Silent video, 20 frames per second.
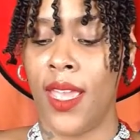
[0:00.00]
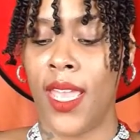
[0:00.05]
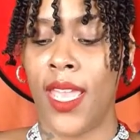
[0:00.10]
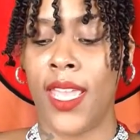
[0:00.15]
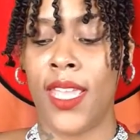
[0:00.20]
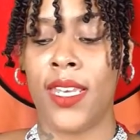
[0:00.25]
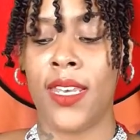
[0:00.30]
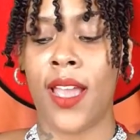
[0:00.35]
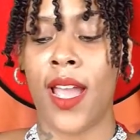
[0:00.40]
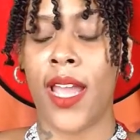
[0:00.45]

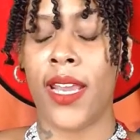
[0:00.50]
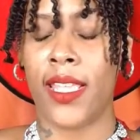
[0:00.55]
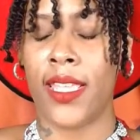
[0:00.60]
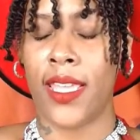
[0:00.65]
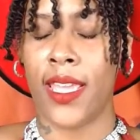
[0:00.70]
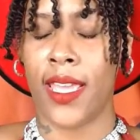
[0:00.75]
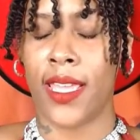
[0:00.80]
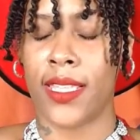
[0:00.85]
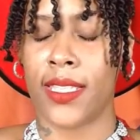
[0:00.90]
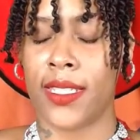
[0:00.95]
He nodded
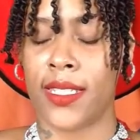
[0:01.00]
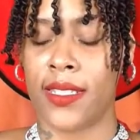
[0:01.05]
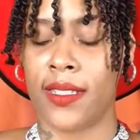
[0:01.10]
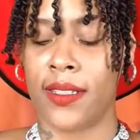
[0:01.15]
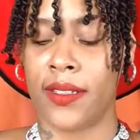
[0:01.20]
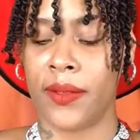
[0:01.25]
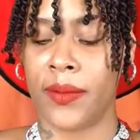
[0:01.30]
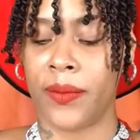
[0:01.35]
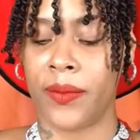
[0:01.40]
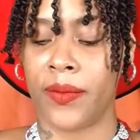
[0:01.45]
yes.
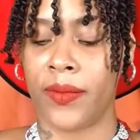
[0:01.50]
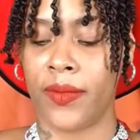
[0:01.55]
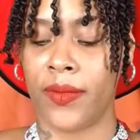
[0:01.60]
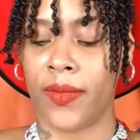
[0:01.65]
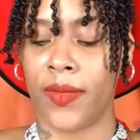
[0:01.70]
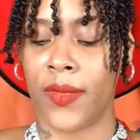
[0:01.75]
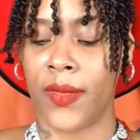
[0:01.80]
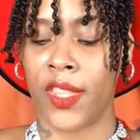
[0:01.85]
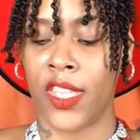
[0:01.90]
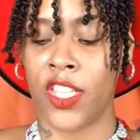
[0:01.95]

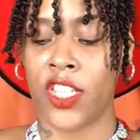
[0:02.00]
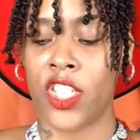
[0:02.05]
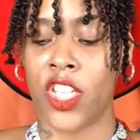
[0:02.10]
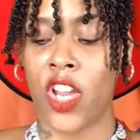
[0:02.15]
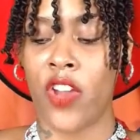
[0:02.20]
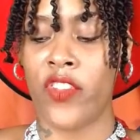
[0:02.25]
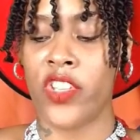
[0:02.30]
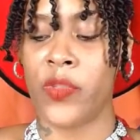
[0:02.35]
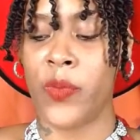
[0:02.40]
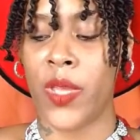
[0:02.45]
The
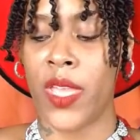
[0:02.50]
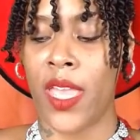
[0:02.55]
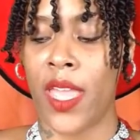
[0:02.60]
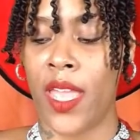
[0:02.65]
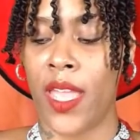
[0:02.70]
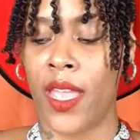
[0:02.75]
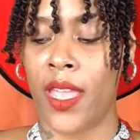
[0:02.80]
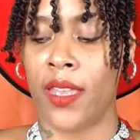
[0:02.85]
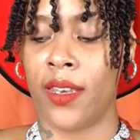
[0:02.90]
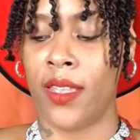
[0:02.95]
service
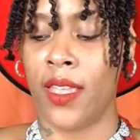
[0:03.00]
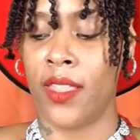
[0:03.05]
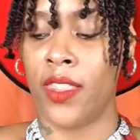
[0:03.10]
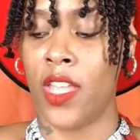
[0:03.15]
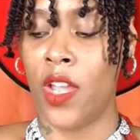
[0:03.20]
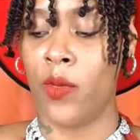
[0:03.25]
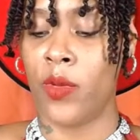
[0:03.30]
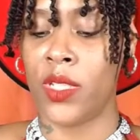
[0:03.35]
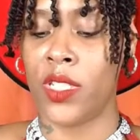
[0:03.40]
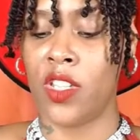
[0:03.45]
began, and
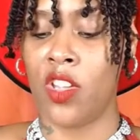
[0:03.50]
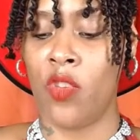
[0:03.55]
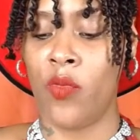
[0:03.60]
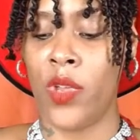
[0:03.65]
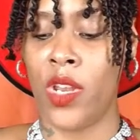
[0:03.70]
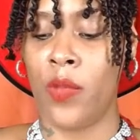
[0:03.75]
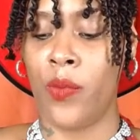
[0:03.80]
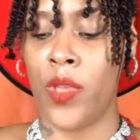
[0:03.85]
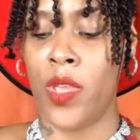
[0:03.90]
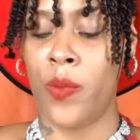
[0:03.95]
there were so
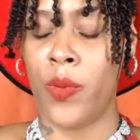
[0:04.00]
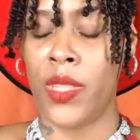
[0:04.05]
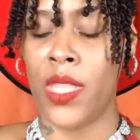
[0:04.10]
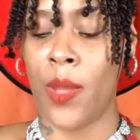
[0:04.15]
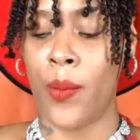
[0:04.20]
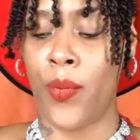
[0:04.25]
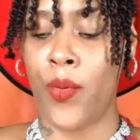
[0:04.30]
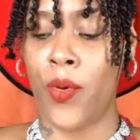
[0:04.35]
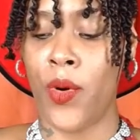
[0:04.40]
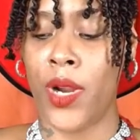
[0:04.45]
many people
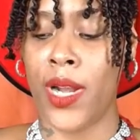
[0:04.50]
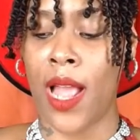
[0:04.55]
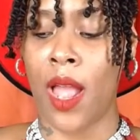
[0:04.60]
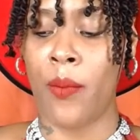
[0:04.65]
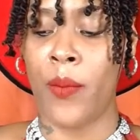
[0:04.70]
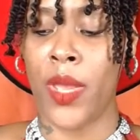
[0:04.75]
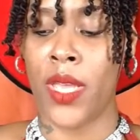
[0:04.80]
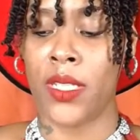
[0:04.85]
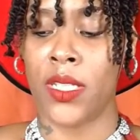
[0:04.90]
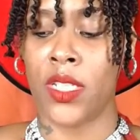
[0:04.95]
that poured out
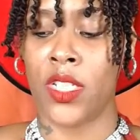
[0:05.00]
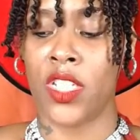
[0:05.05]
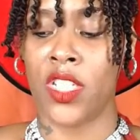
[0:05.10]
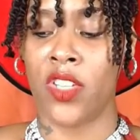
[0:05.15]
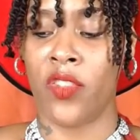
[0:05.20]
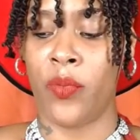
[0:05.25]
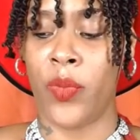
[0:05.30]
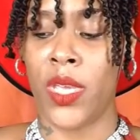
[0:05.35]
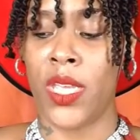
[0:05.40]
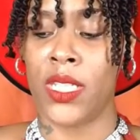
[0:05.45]
messages
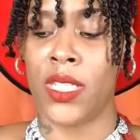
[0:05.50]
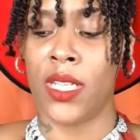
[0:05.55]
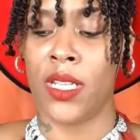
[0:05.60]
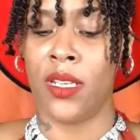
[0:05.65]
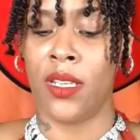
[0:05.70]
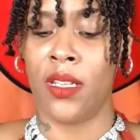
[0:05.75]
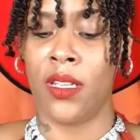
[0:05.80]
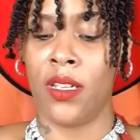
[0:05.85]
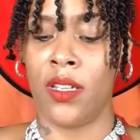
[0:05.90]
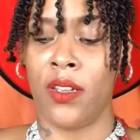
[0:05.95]
of peace and
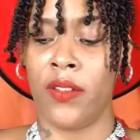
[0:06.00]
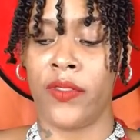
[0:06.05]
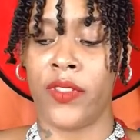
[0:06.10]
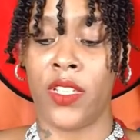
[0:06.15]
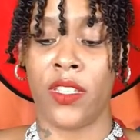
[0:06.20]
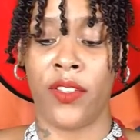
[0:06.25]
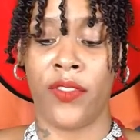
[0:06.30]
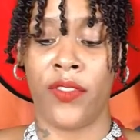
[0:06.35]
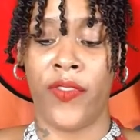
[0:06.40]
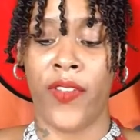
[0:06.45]
love
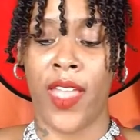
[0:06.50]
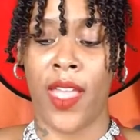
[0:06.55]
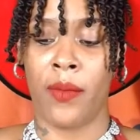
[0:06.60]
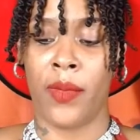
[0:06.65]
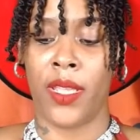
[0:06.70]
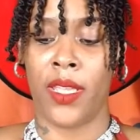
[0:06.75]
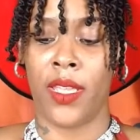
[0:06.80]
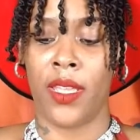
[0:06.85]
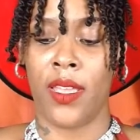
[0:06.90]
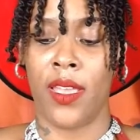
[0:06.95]
to the
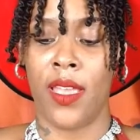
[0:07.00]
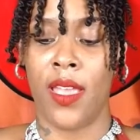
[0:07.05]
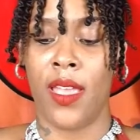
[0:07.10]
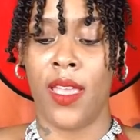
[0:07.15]
family.